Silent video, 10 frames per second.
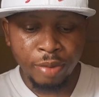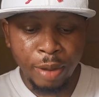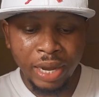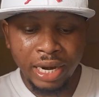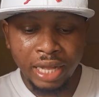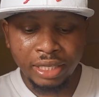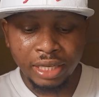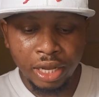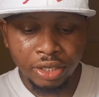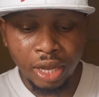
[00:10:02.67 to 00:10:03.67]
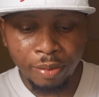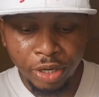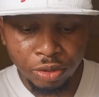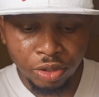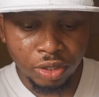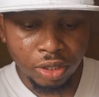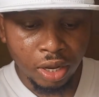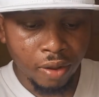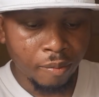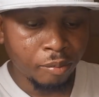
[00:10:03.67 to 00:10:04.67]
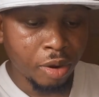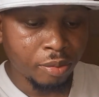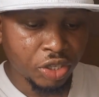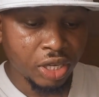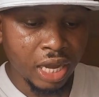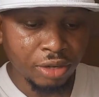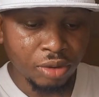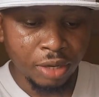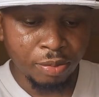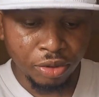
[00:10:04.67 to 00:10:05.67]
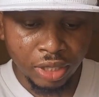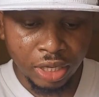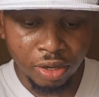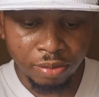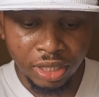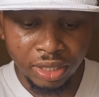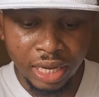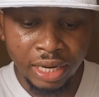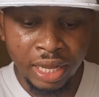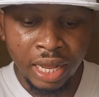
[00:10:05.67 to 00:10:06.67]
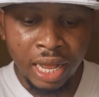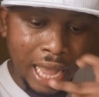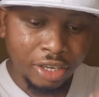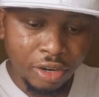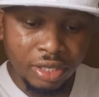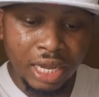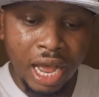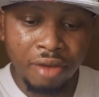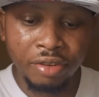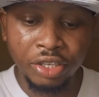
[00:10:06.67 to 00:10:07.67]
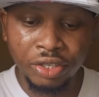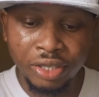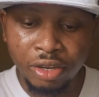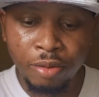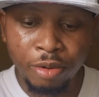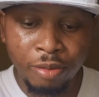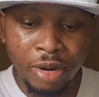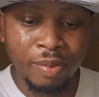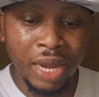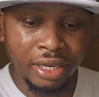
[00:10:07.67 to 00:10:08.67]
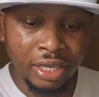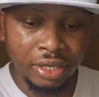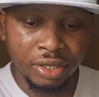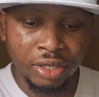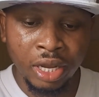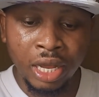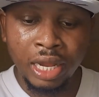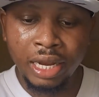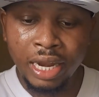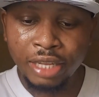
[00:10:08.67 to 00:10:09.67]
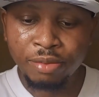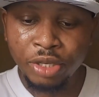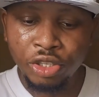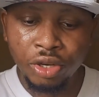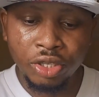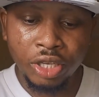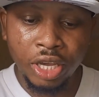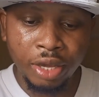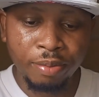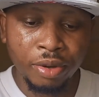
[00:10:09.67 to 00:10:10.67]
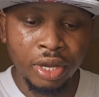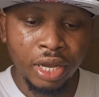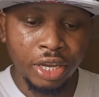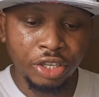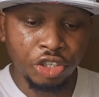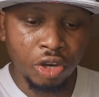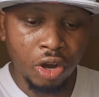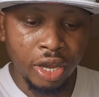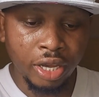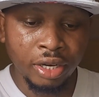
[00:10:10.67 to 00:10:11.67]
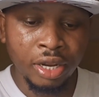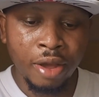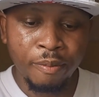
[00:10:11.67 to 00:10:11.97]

Remember that Sabinus, Bobrisky actually posted something, said, "I don't have a single problem like this. Let me just keep enjoying